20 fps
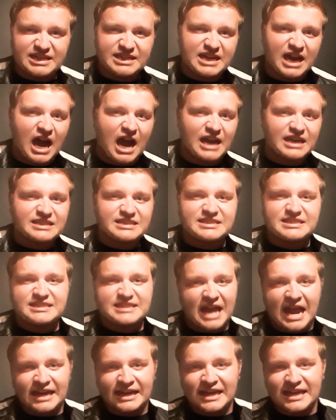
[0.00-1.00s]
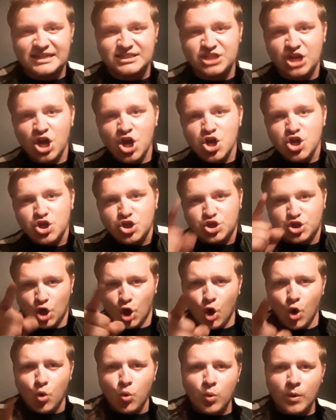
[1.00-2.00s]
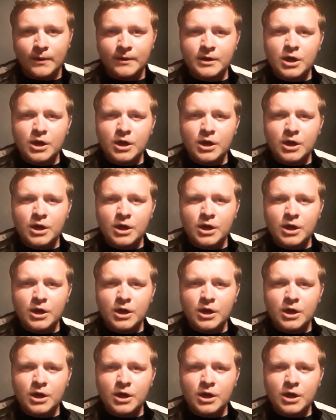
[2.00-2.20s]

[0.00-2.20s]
God dang it, you